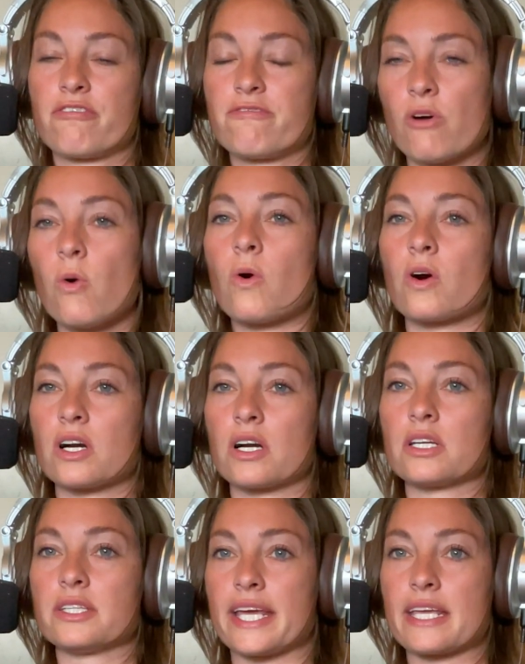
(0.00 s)

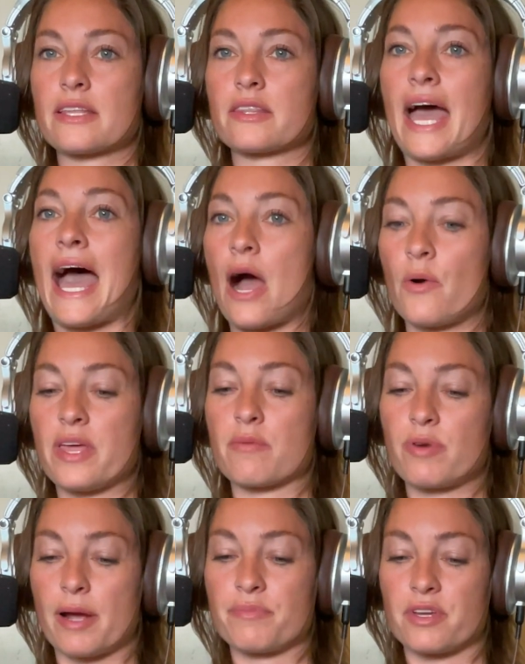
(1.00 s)
for like how they
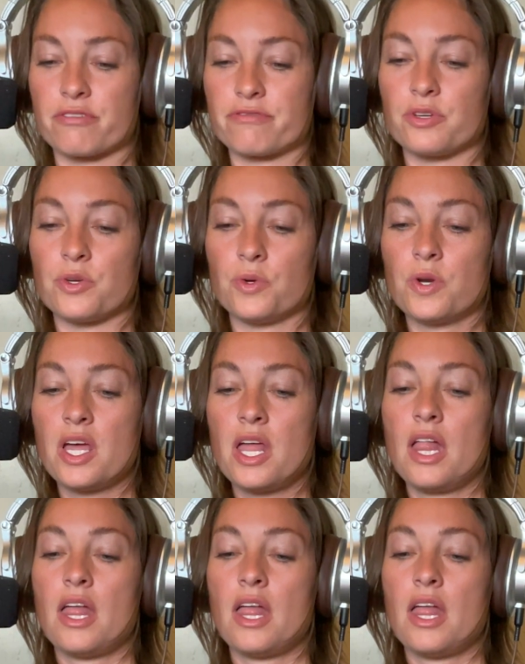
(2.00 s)
prep their food.